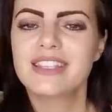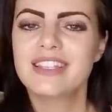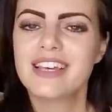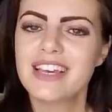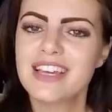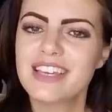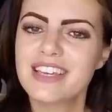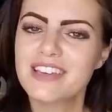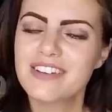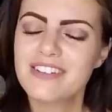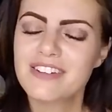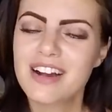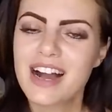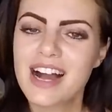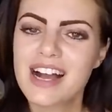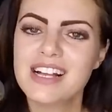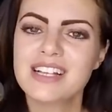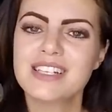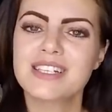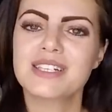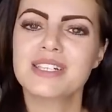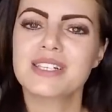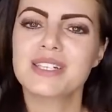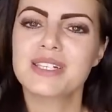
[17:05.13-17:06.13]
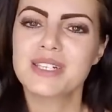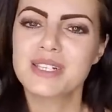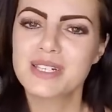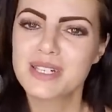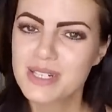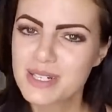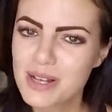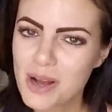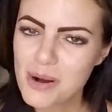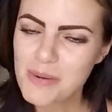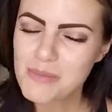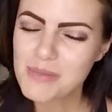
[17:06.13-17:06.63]
Thank you guys
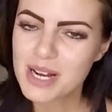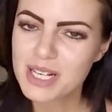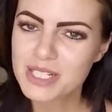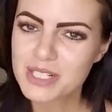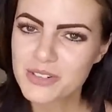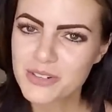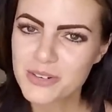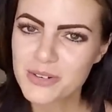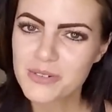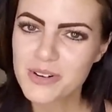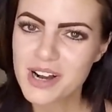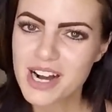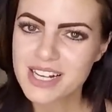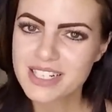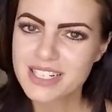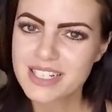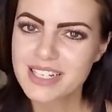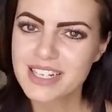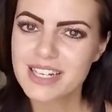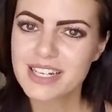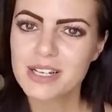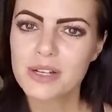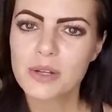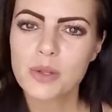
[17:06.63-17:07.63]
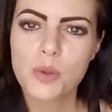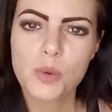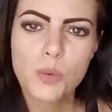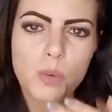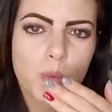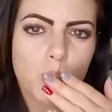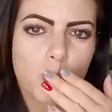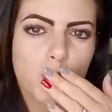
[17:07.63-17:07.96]
so much for watching.